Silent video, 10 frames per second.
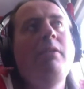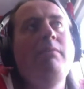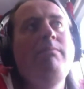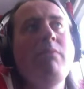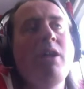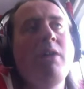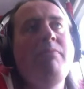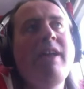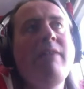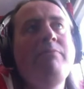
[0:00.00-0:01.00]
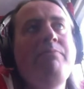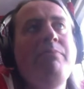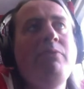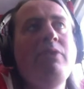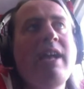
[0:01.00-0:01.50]
That
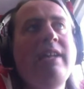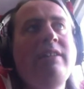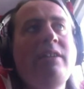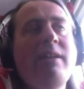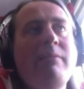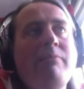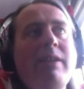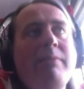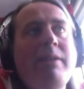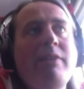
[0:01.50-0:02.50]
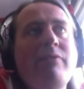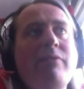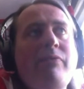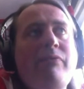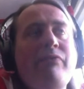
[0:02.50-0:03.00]
would add around about another
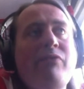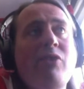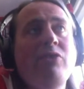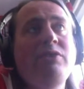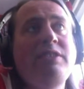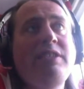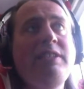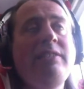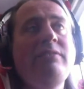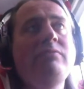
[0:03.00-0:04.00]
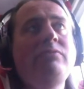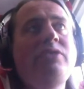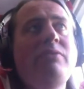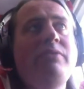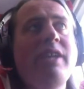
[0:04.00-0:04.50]
13 or
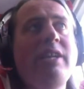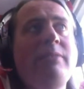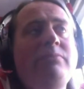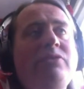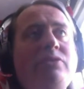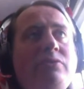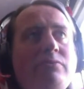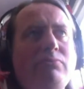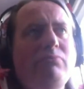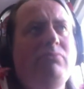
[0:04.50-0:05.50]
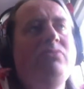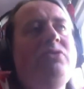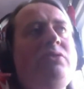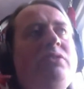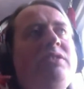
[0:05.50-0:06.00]
so games
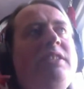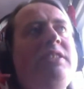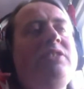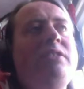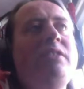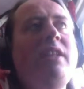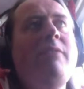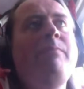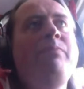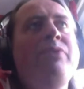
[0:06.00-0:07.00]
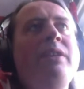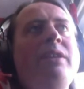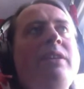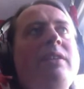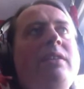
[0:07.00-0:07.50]
to the season. Now,
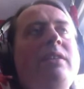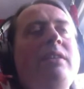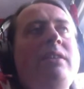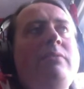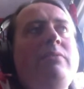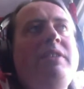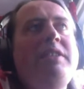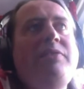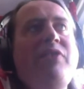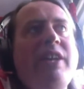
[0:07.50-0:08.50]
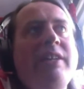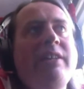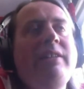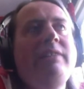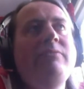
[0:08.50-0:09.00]
with this thing,
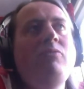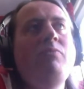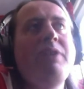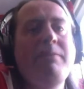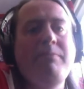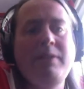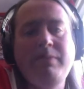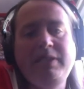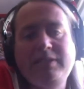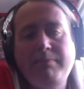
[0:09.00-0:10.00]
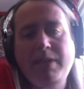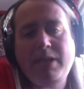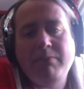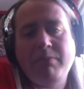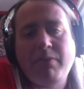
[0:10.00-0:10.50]
there will be at least a
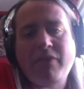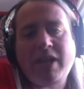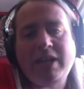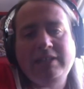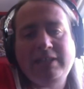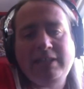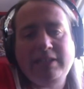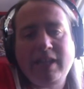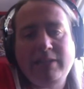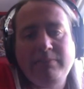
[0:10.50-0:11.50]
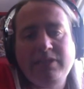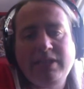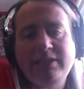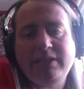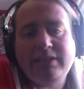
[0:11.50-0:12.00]
minimum of 18 games a
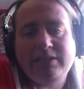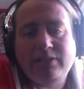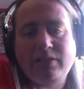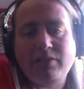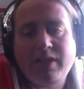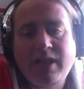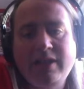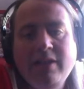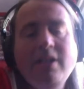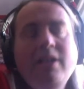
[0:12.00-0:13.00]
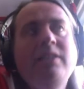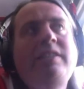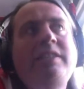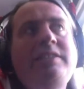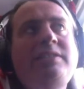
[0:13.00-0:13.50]
season. Okay,
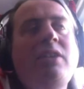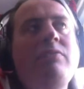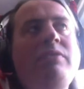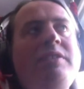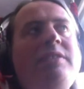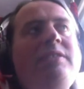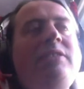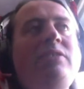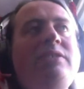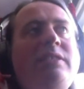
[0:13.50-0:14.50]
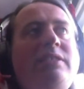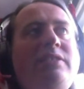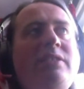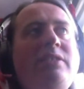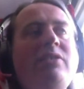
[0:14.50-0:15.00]
this is the idea. So
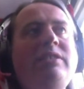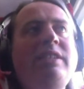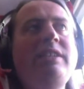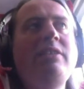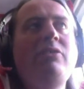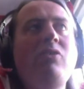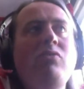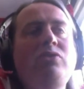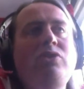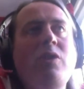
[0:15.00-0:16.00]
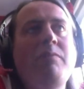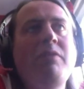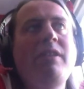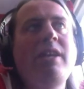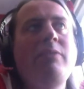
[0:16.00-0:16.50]
the idea that long term that
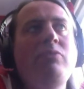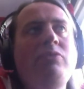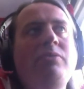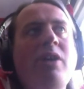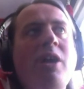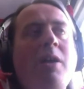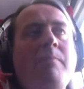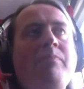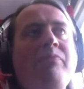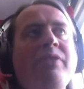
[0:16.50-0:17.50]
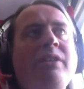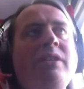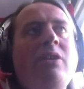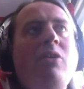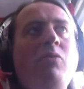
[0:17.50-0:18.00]
they would
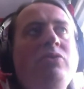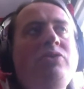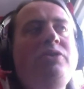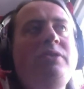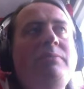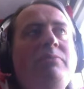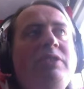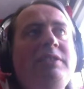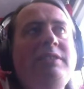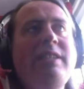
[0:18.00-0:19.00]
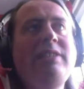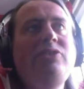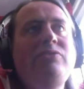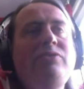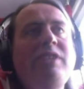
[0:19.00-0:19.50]
would intend
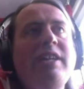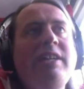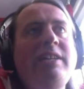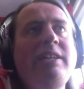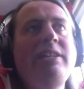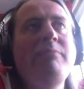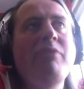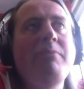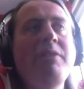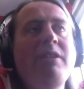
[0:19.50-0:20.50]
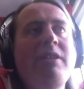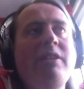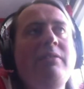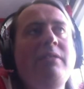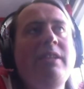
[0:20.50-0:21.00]
to stay in the Premier
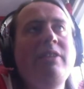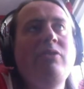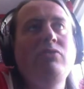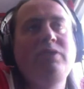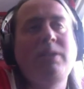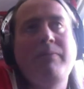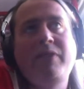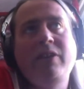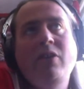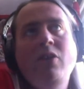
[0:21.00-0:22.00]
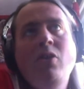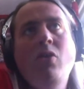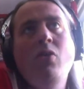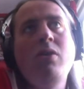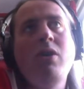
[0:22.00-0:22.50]
League or something,
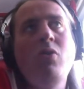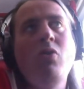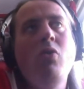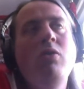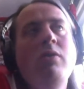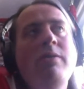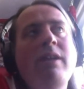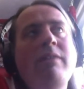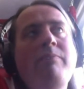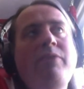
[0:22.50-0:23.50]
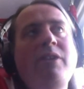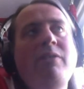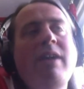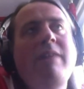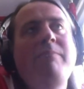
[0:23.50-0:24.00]
or
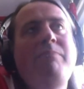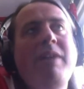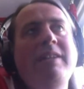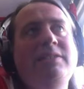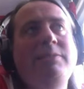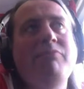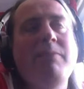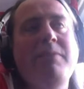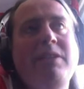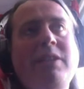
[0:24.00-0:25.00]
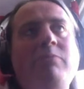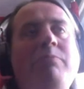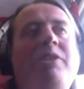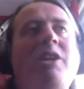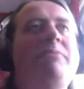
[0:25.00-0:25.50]
at best the Premier League would
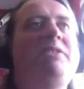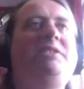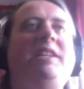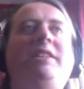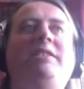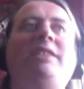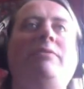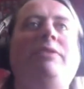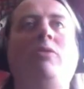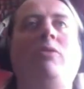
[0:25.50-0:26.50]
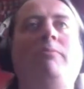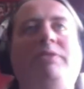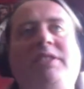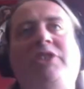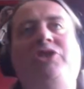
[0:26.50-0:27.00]
become a secondary
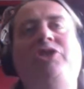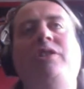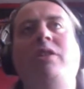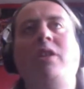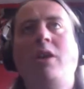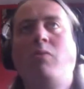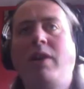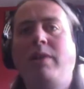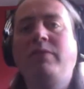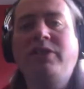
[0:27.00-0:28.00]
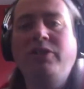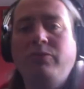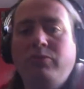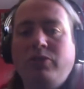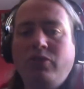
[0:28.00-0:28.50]
competition where you
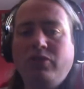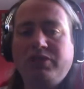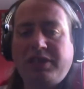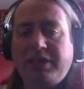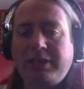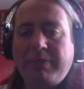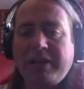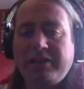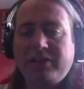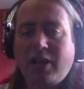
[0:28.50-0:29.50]
would not see the best